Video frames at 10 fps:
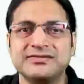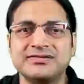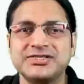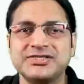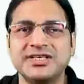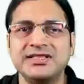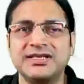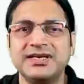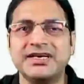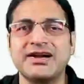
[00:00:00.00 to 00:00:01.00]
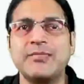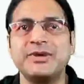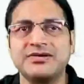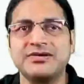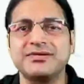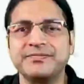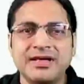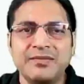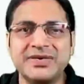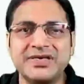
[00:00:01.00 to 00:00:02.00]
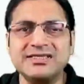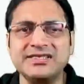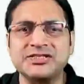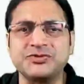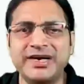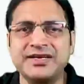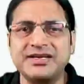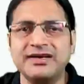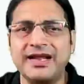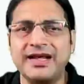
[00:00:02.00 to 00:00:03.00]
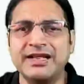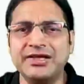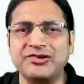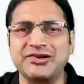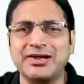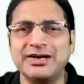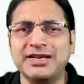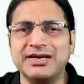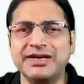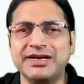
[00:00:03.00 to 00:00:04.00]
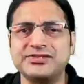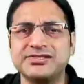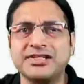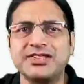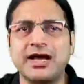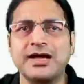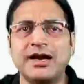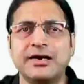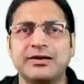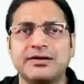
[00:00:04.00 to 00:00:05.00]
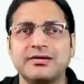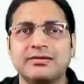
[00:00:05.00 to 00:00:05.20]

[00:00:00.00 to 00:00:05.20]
Stealthily grab it. Because it's winter and he really needs the jacket.